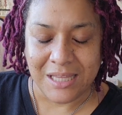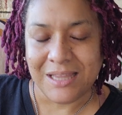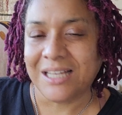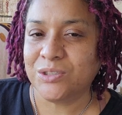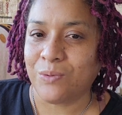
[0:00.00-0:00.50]

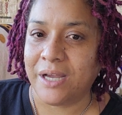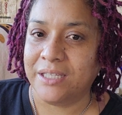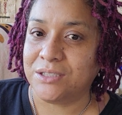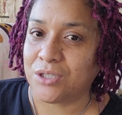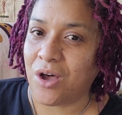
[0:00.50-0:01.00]
That's why
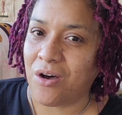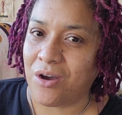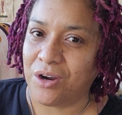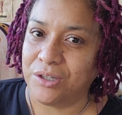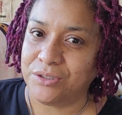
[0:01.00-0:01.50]
it's
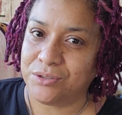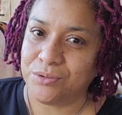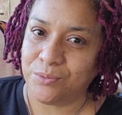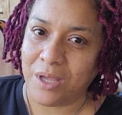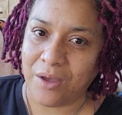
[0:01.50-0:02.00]
hard
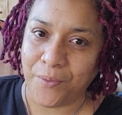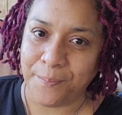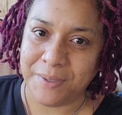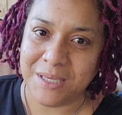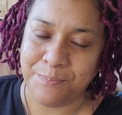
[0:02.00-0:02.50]
to
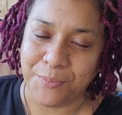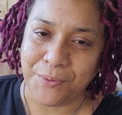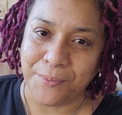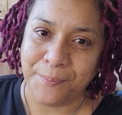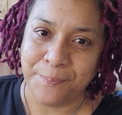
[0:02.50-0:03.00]
help
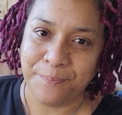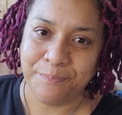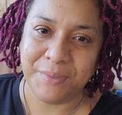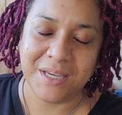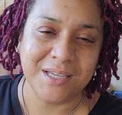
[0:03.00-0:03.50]
people
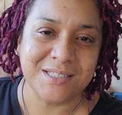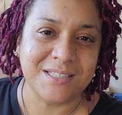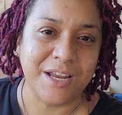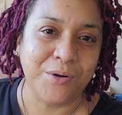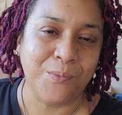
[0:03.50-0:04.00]
because
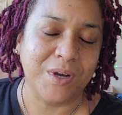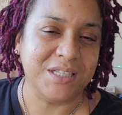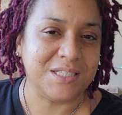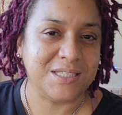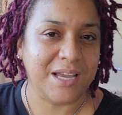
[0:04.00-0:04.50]
they don't want
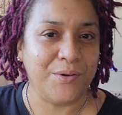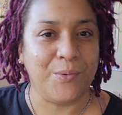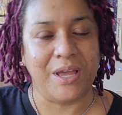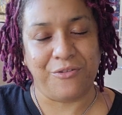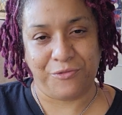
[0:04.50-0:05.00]
to stay
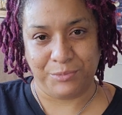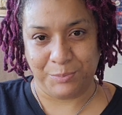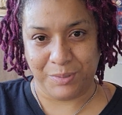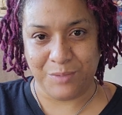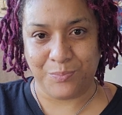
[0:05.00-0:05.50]
away from the
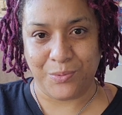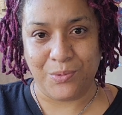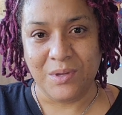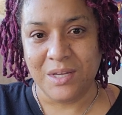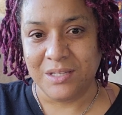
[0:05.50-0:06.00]

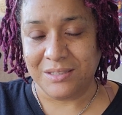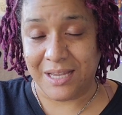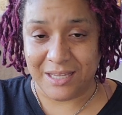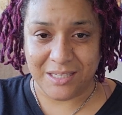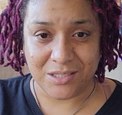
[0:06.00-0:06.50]
people
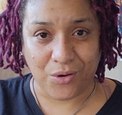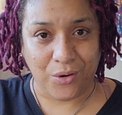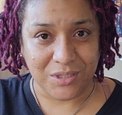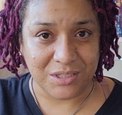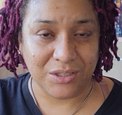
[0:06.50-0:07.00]
that is
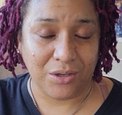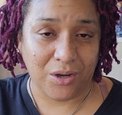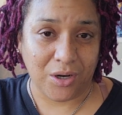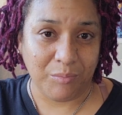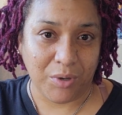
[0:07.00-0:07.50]
causing the
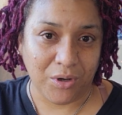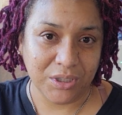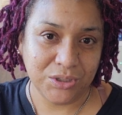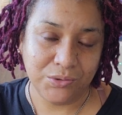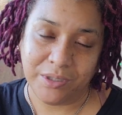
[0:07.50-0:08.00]
harm
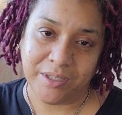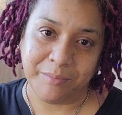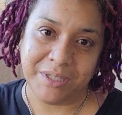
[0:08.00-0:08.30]
onto them.